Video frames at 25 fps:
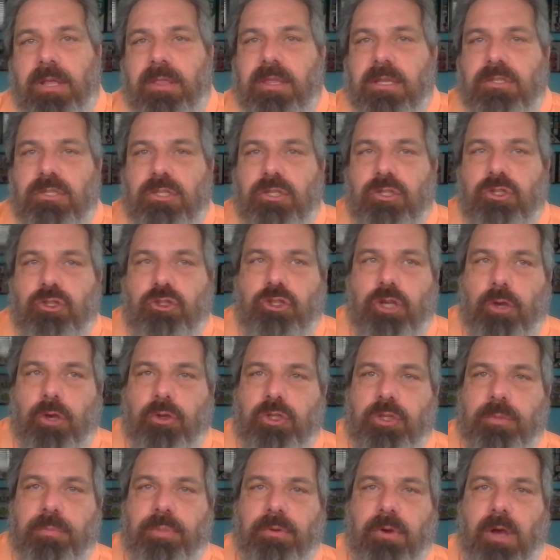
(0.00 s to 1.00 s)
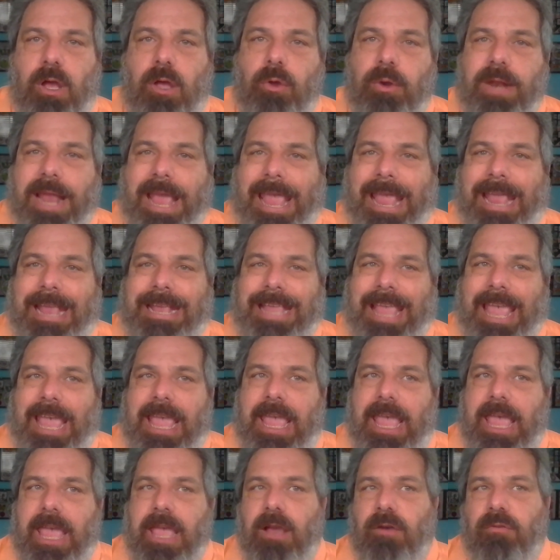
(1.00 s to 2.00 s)
This is Joseph Barone,
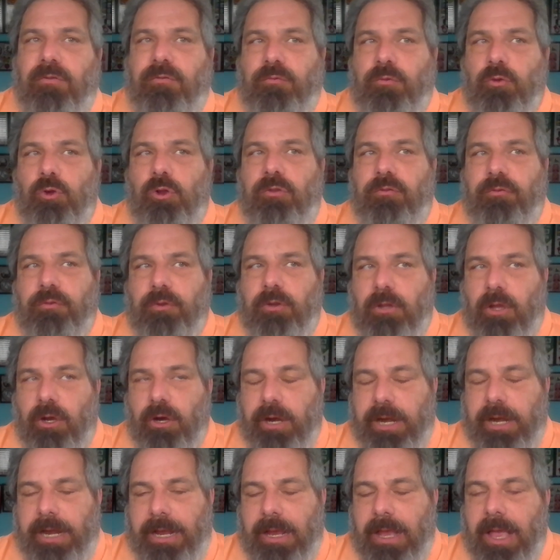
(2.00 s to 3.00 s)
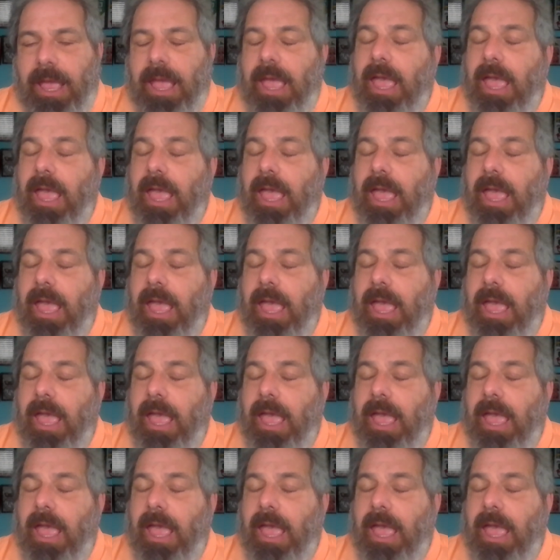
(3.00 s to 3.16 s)
aka A Fool for Learning,